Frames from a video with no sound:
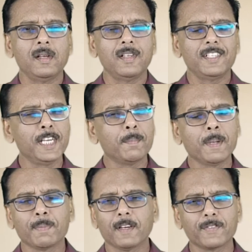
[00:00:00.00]
Dear
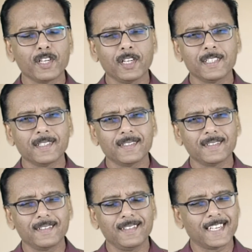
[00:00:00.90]
people of God,
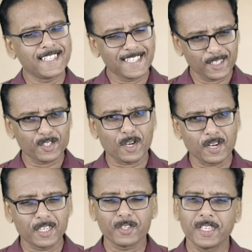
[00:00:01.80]
let us sing a song
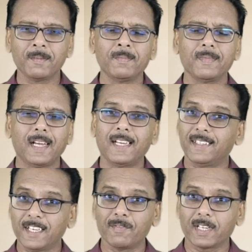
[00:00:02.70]
unto Him, and
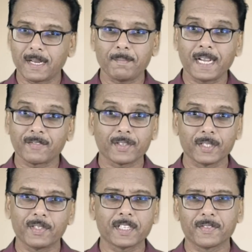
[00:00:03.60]
then we'll come back for the
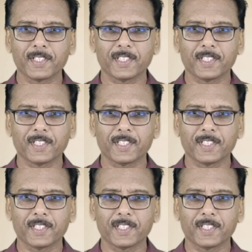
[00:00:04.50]
word of God.